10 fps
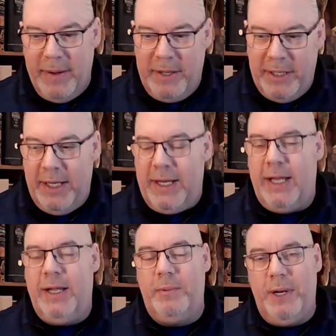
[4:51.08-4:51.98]
unique in
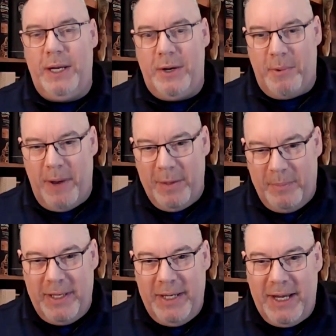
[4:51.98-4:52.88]
that we
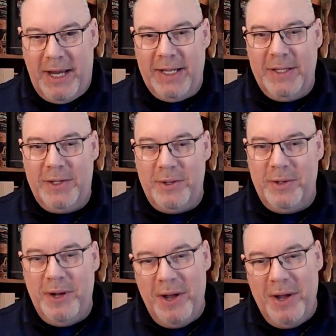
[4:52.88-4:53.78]
credibly can do